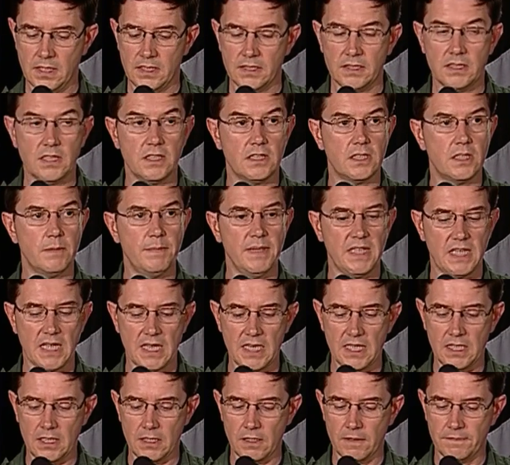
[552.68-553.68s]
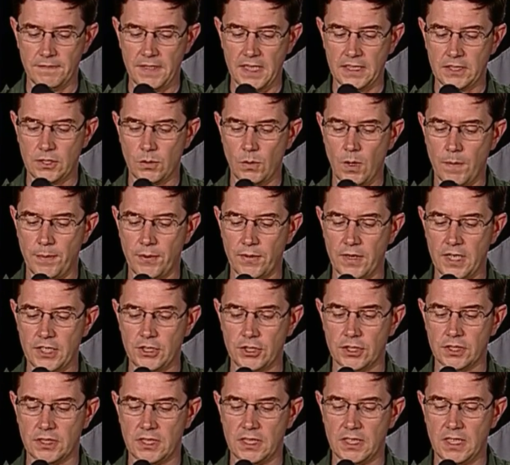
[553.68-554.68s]
Since the beginning of NATO
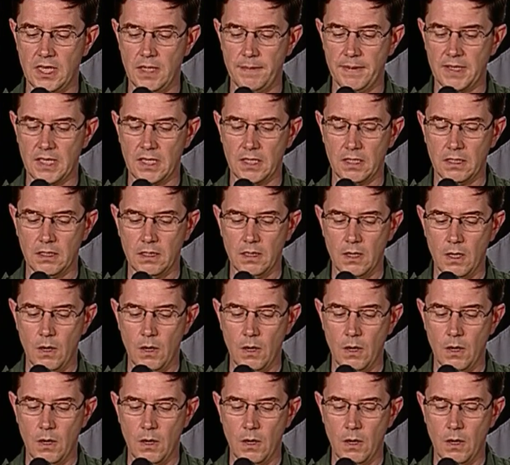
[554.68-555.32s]
operations in Libya,